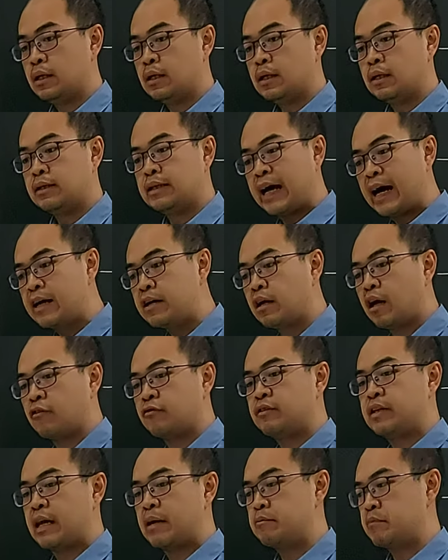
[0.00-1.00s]
none
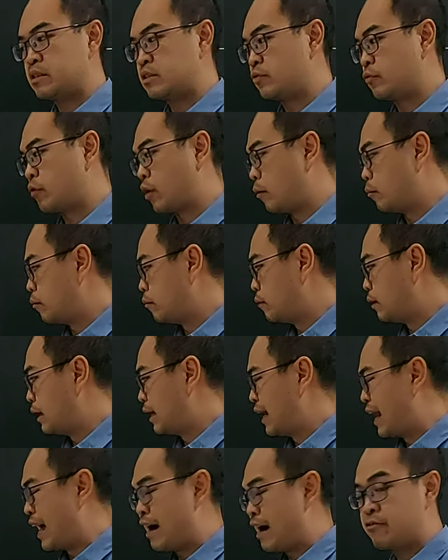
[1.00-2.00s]
of them is
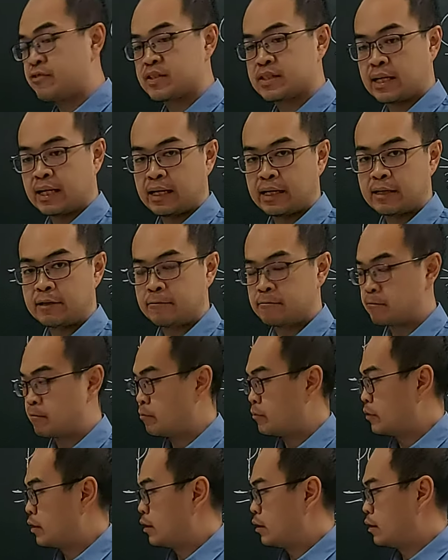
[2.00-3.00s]
from life side,
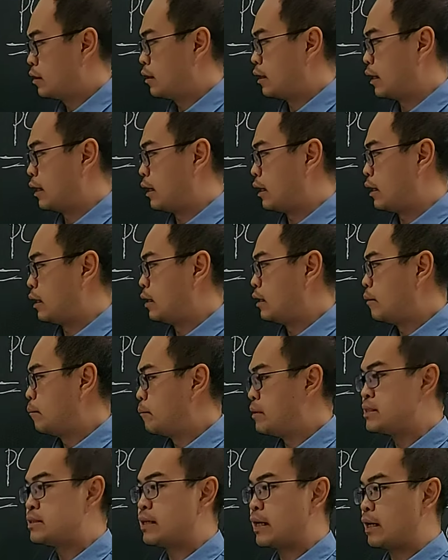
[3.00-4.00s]

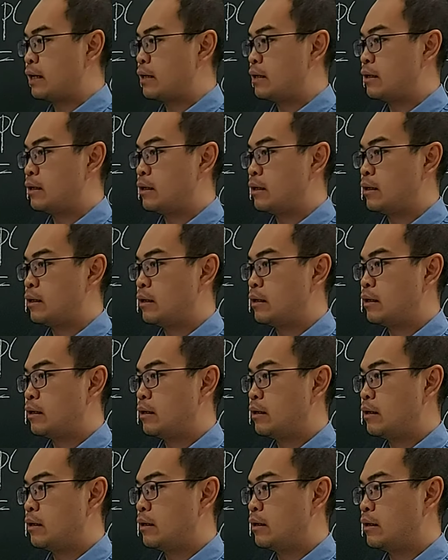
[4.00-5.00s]
means that
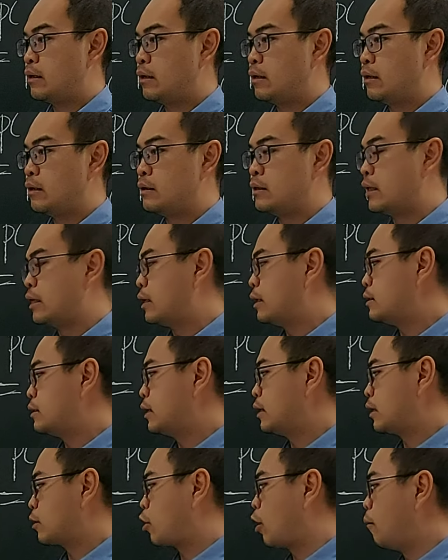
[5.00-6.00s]

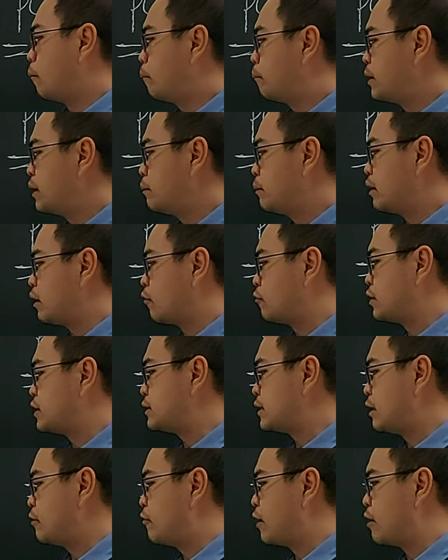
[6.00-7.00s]
the complement of
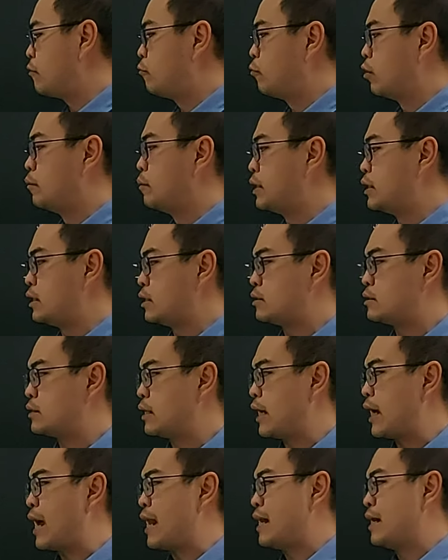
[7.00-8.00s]
this event will be
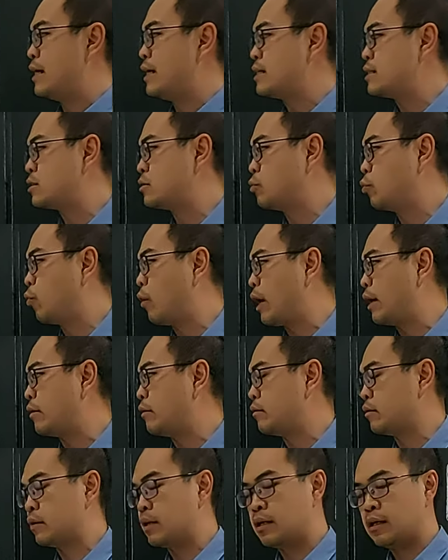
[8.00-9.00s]
this, at least
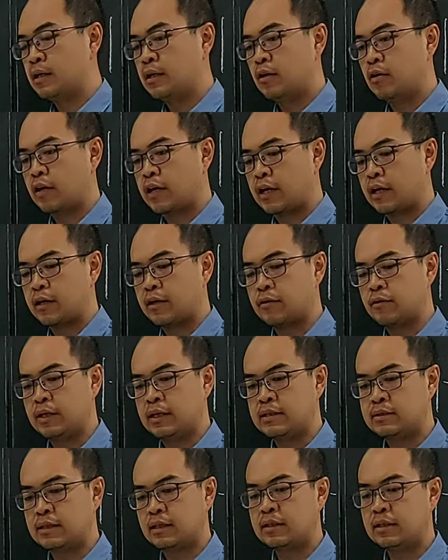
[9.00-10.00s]
one. Okay,
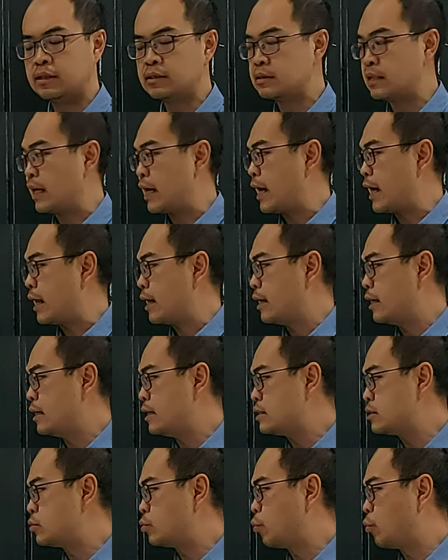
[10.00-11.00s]
listen this, at
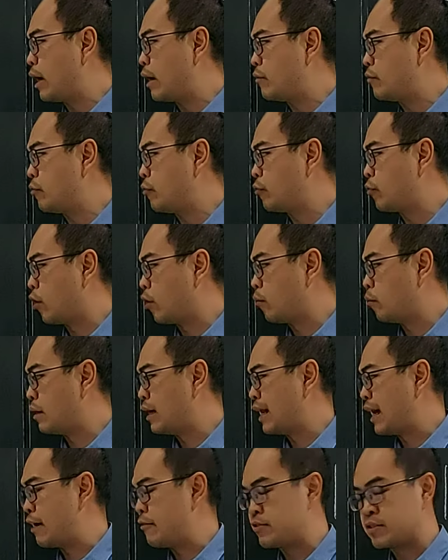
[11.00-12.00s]
least one from
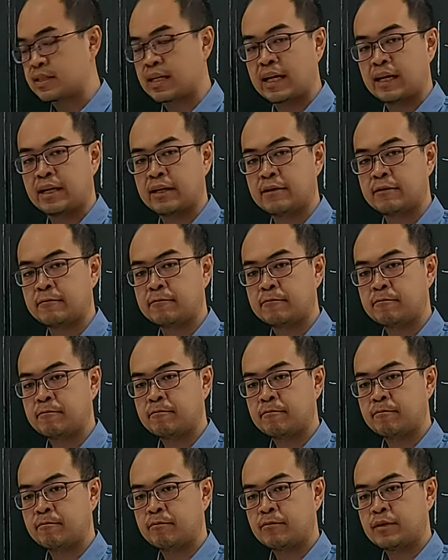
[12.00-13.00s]
life side.
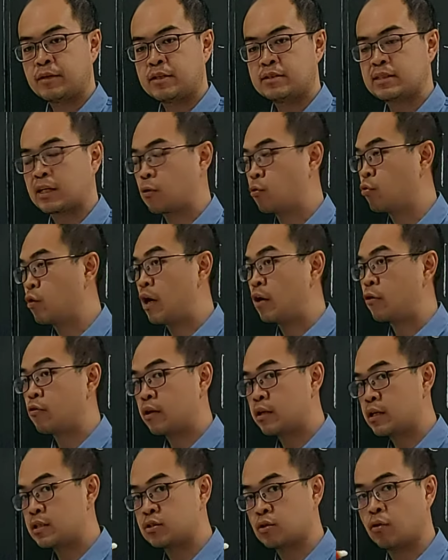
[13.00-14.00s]

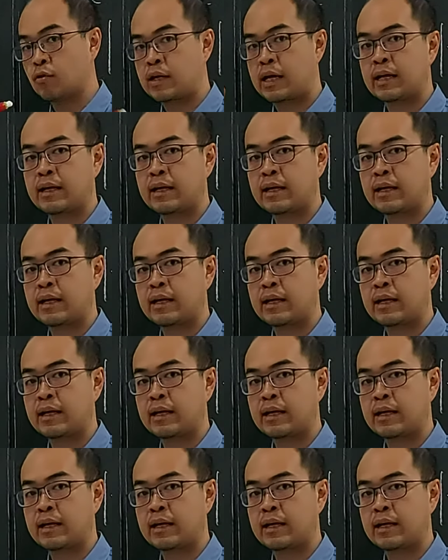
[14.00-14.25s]
Sekurang-kurangnya seorang